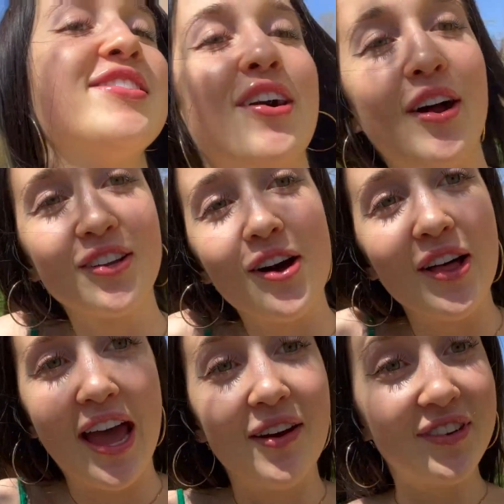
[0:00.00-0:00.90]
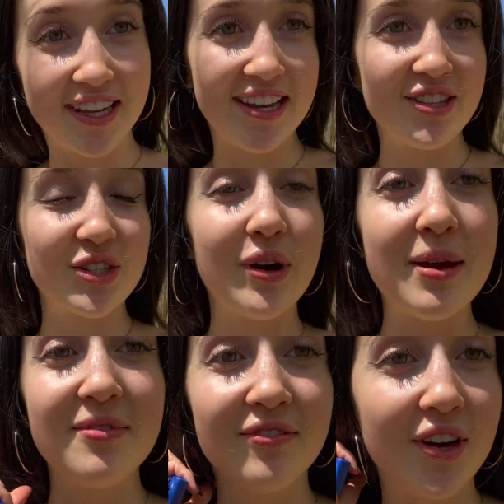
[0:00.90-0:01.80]
on-call advocate. So I've
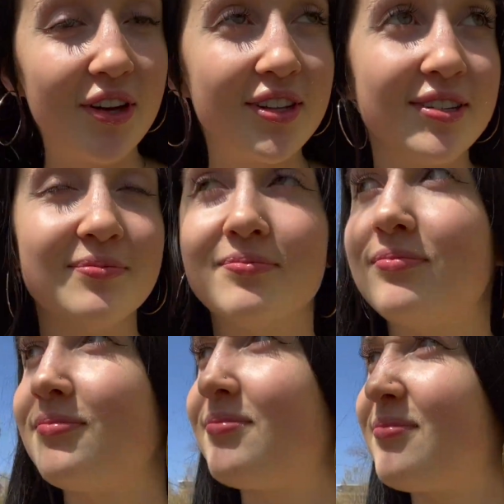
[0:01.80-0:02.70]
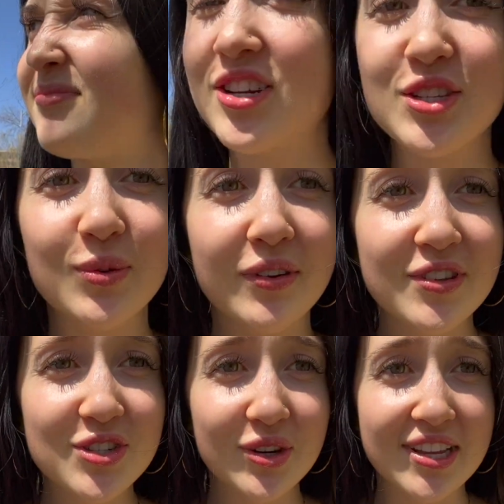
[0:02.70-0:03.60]
been I swear if
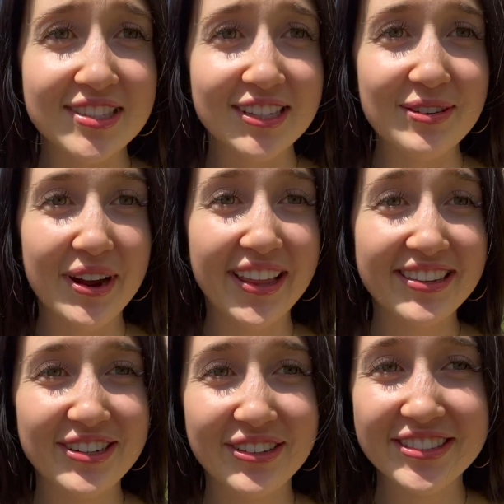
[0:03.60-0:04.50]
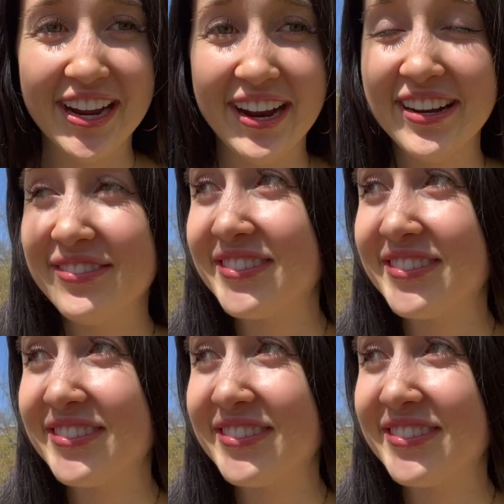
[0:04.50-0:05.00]
this train's gonna go by this whole time I'm